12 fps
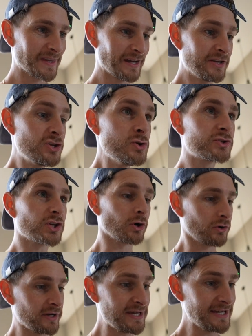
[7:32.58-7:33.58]
A new
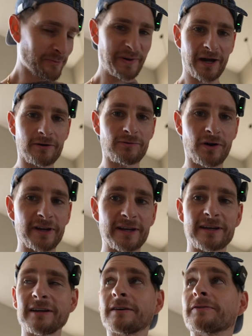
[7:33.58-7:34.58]
toy? It would be
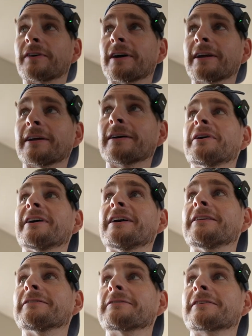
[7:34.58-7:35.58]
ironic if I put
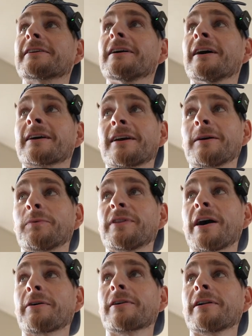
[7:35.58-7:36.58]
in a kid
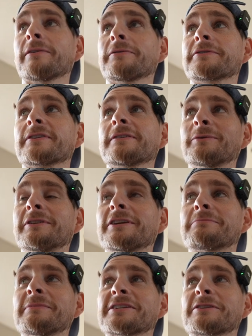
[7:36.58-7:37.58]
without clothes with
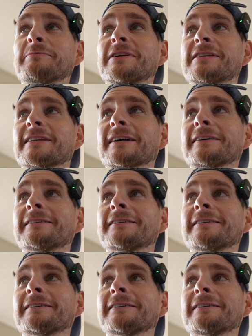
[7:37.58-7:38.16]
this Mister Beast thing.